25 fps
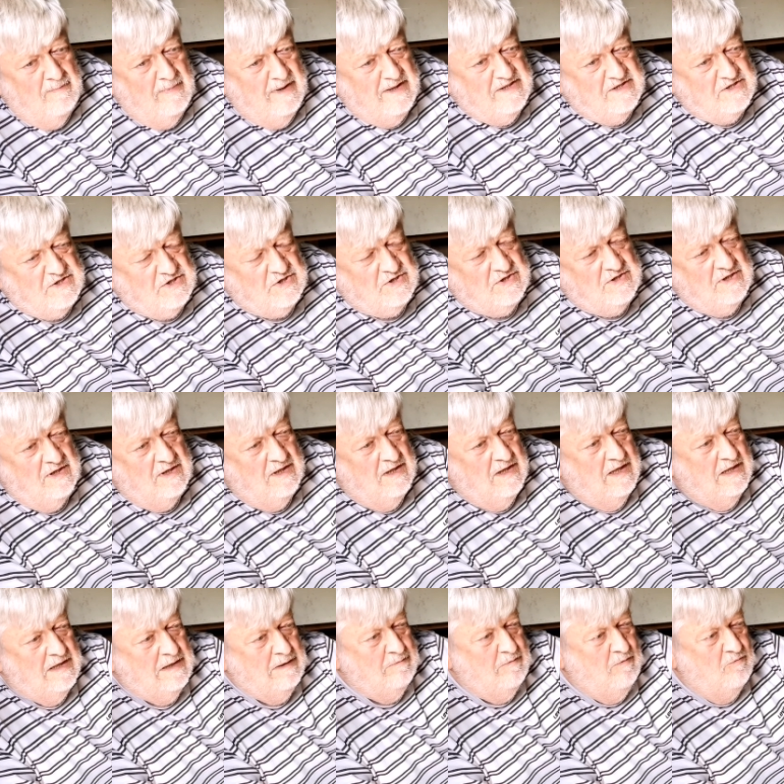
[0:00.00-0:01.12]
mints
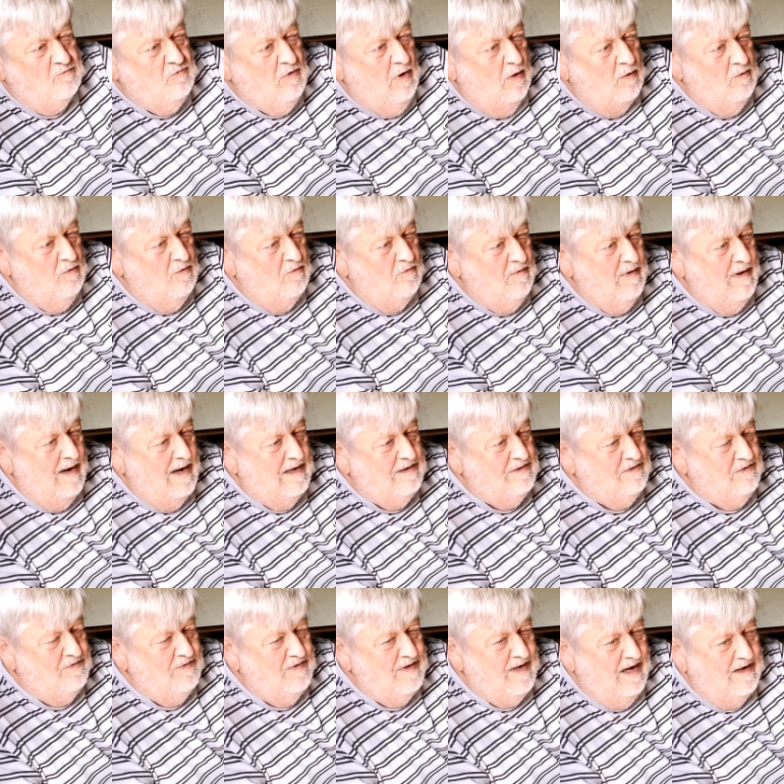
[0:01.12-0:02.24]
that would roll around
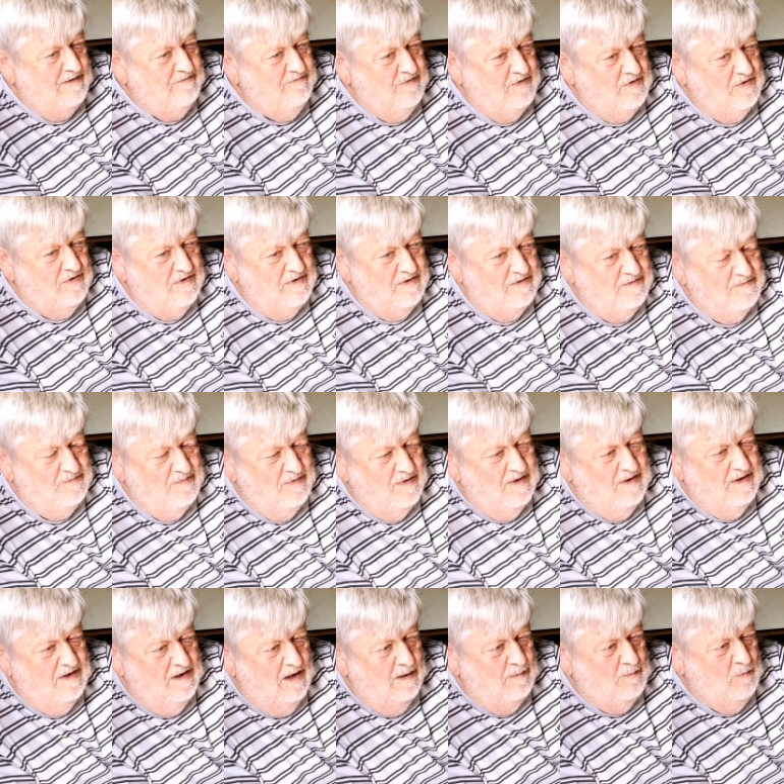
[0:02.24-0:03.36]
on the advert
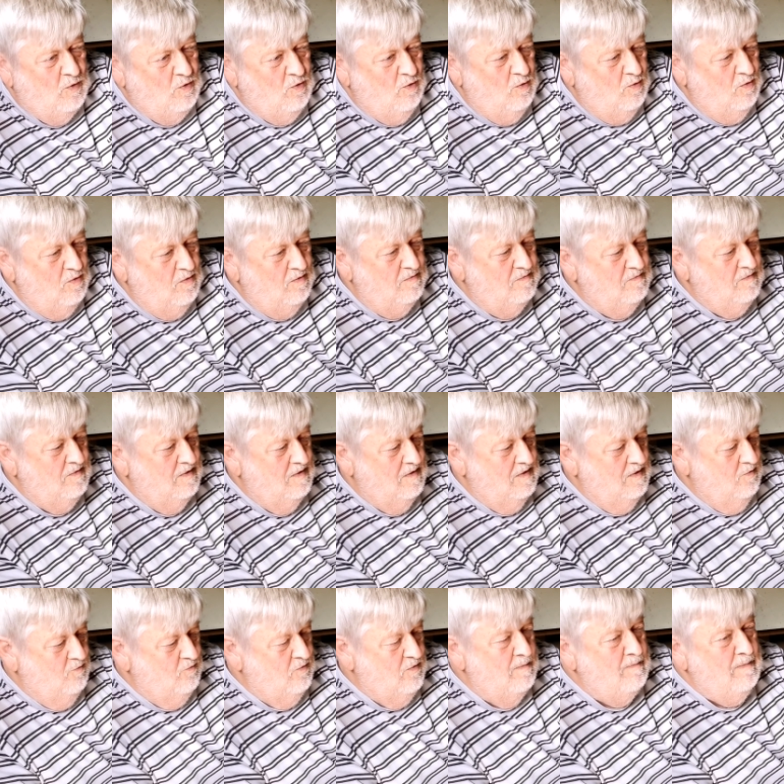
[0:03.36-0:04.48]
and were all
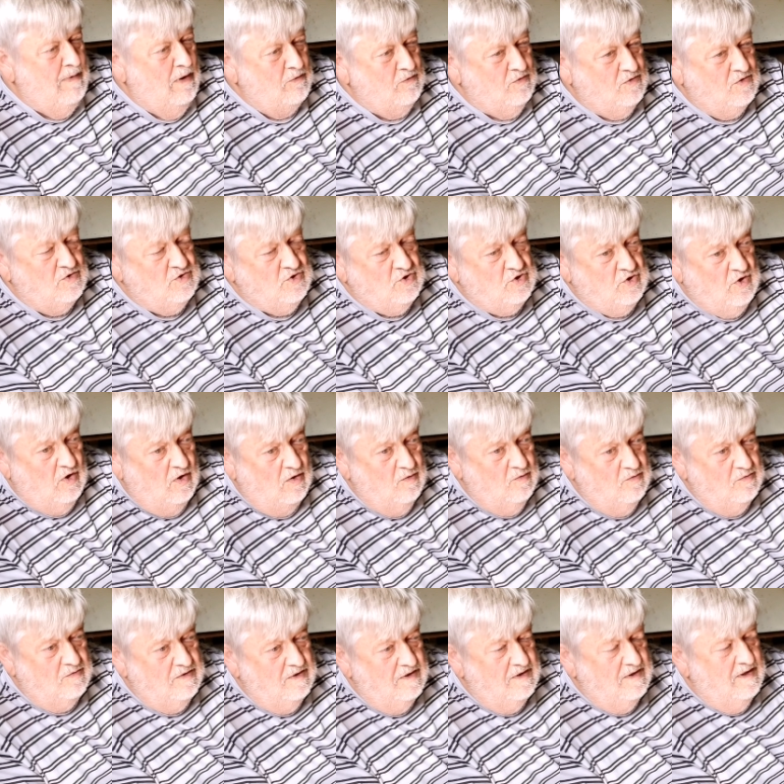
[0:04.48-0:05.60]
remote
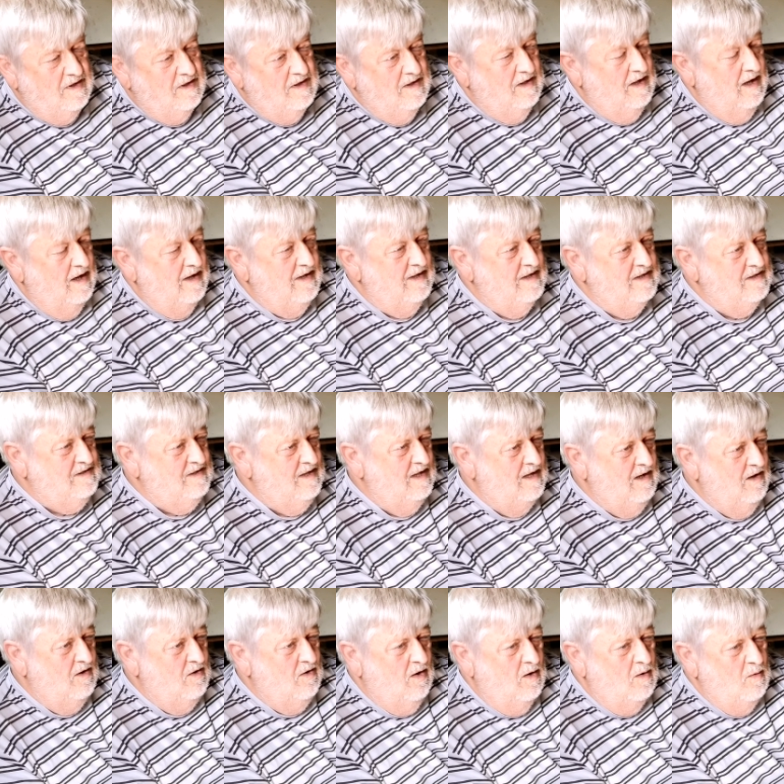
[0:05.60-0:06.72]
controlled. And he did
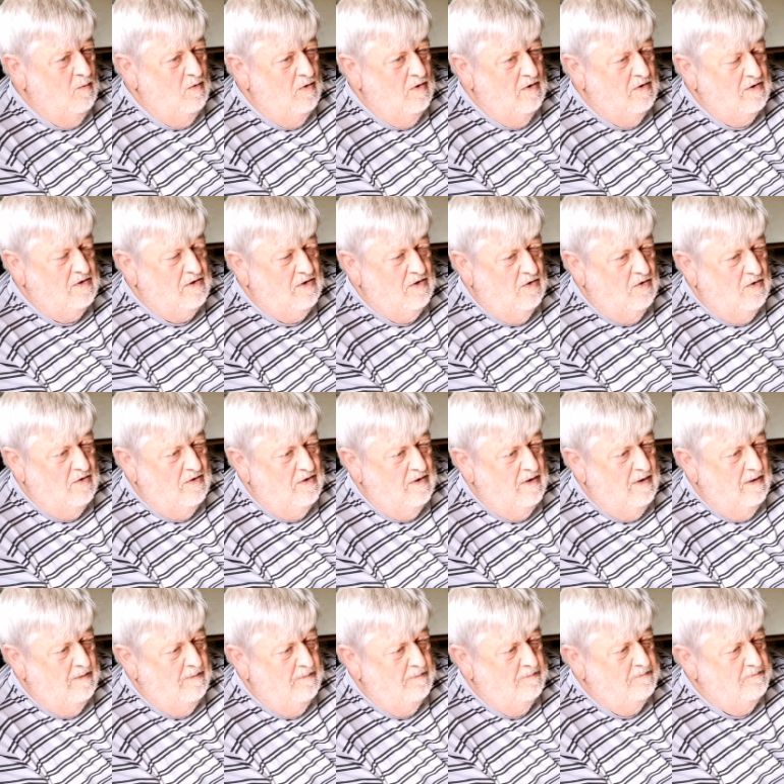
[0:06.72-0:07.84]
a lot of work
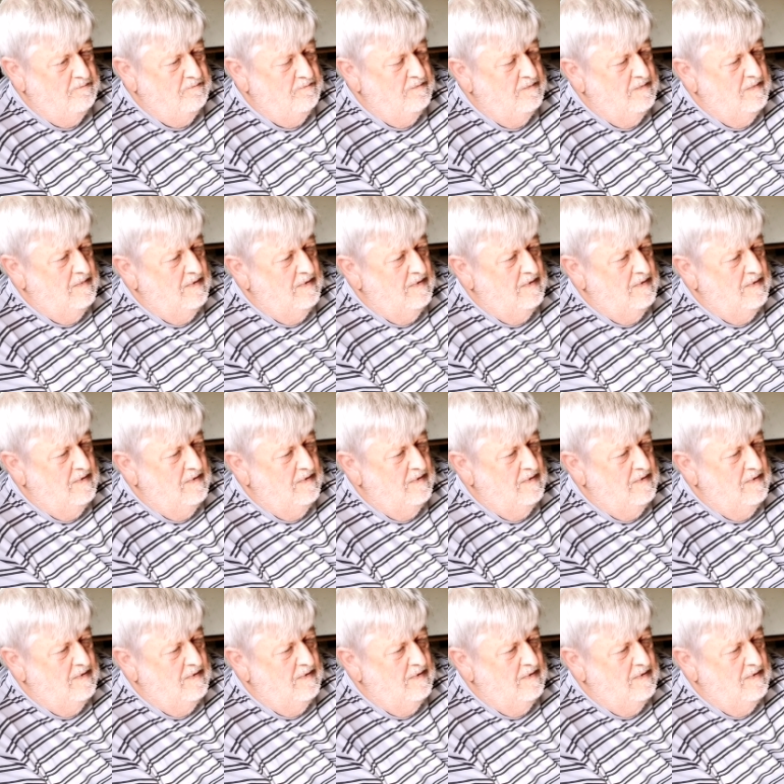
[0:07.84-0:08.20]
on